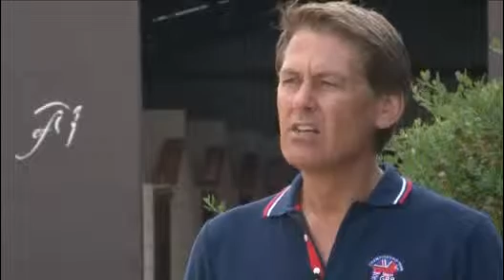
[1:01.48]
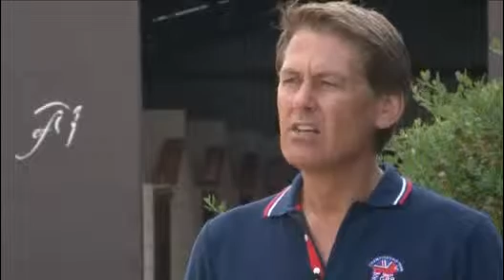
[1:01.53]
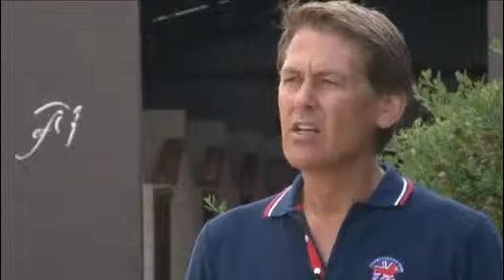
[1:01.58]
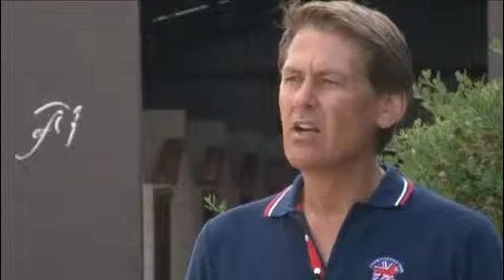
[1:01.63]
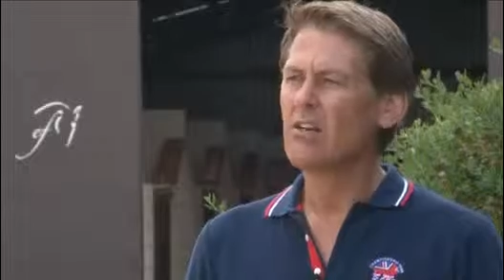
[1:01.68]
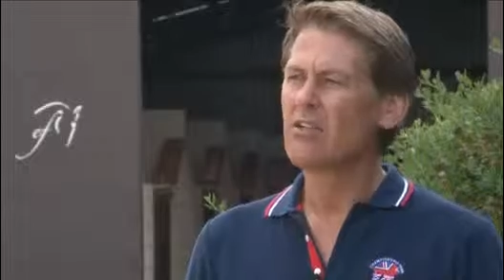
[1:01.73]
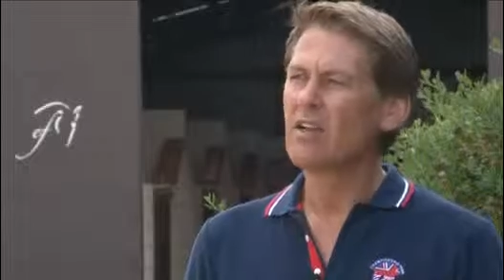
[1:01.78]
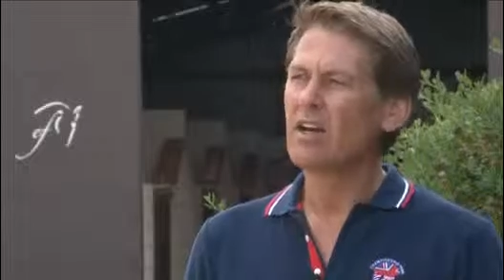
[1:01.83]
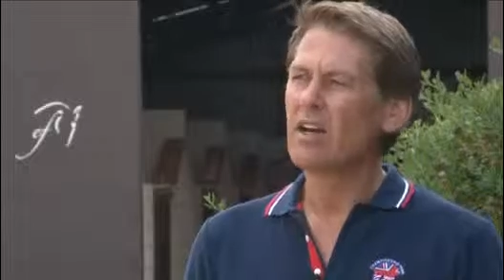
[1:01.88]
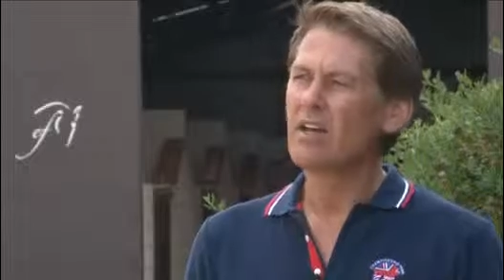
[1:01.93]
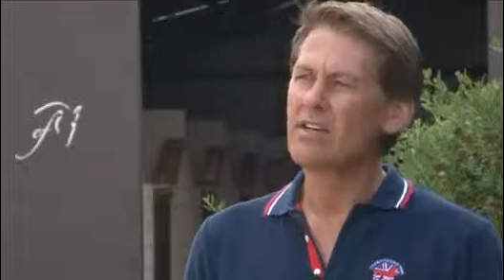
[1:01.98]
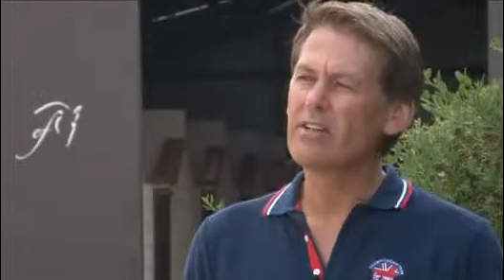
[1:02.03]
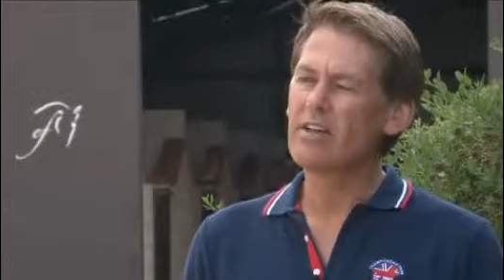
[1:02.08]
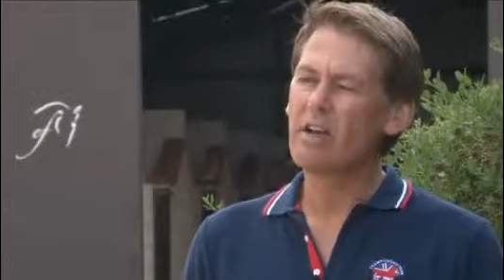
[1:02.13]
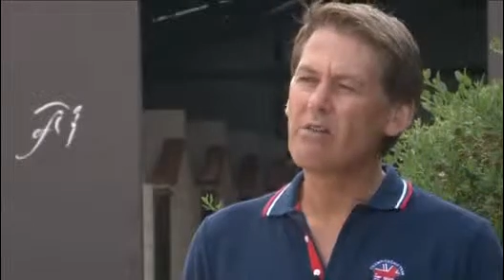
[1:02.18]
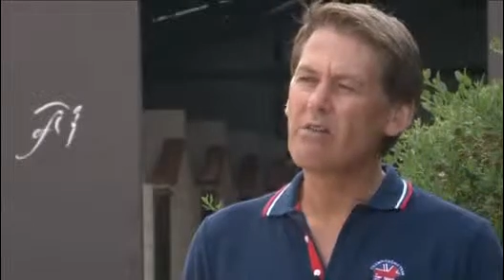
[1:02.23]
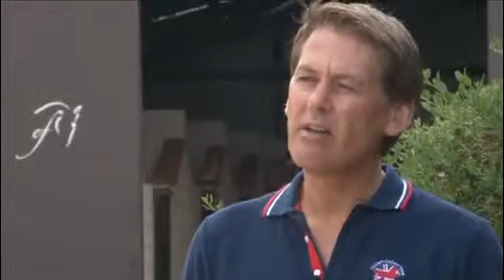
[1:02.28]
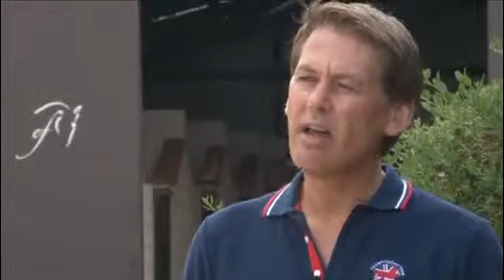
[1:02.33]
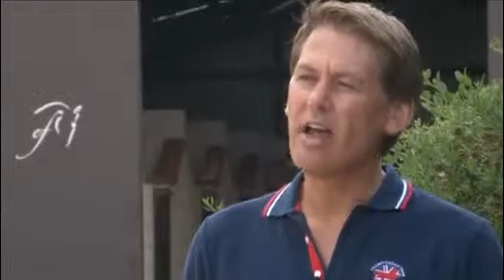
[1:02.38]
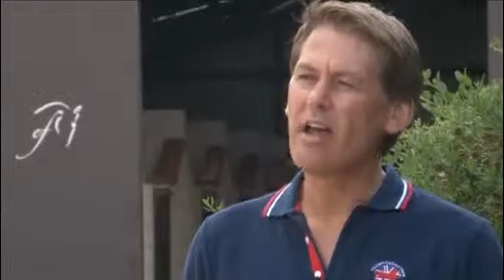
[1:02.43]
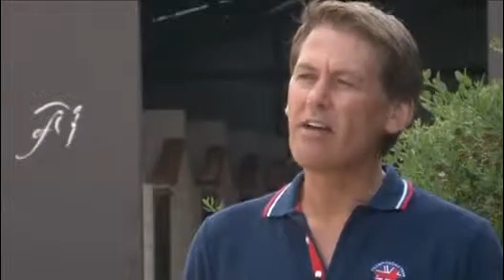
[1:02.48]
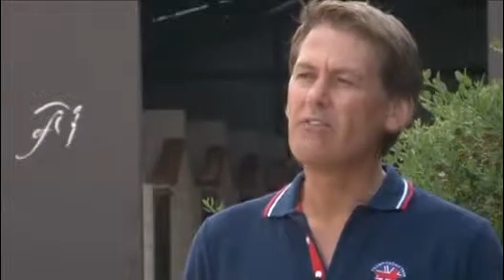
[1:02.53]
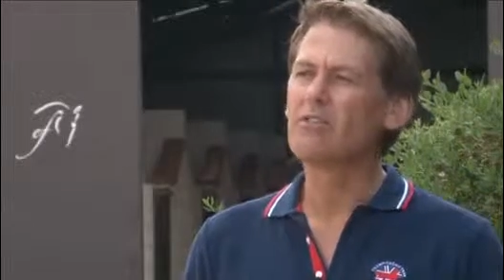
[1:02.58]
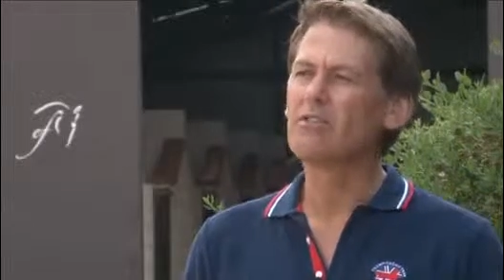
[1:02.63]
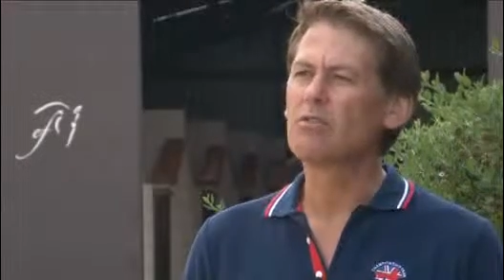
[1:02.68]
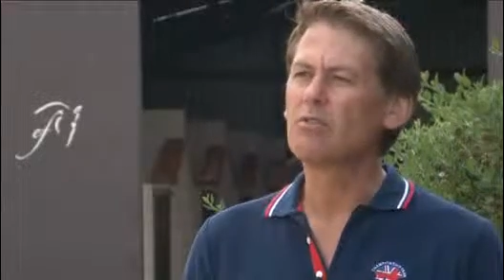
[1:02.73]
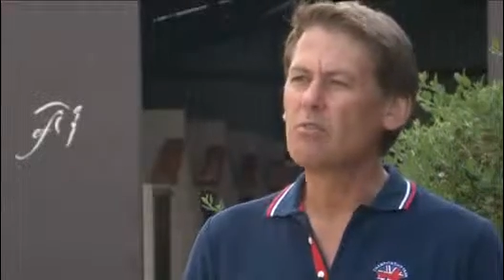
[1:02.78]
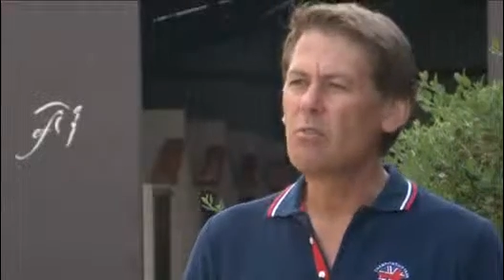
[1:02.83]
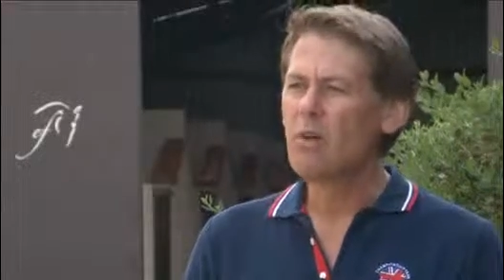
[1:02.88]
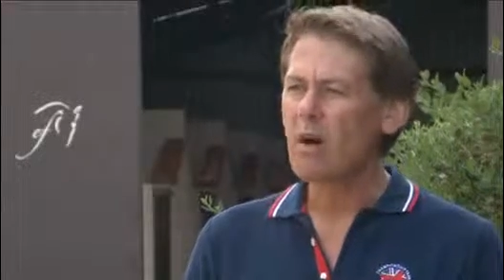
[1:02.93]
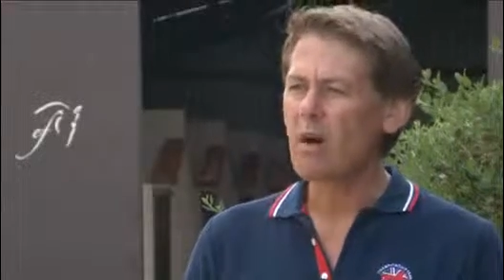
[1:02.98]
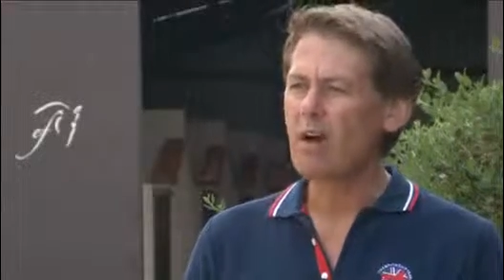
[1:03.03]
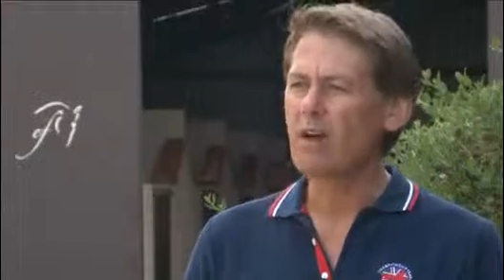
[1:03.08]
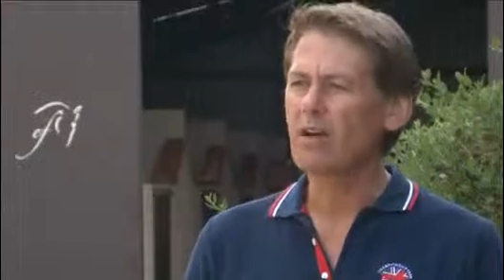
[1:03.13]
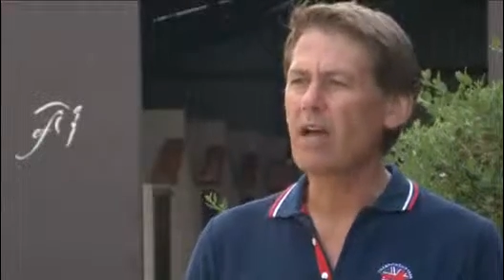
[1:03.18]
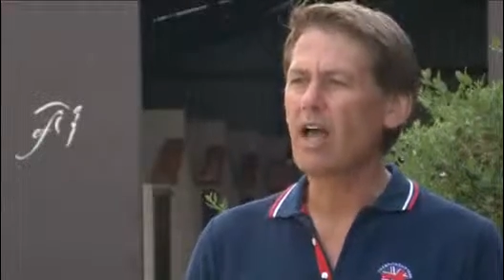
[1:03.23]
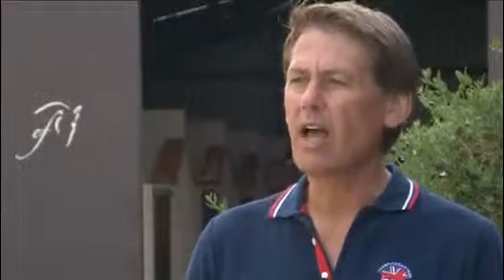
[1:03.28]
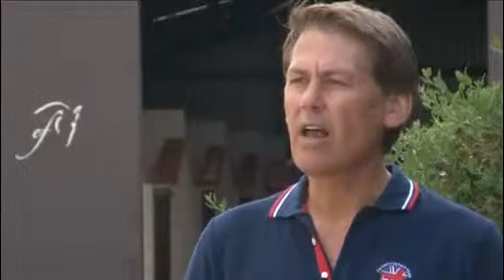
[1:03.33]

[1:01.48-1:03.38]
so that I don't have to work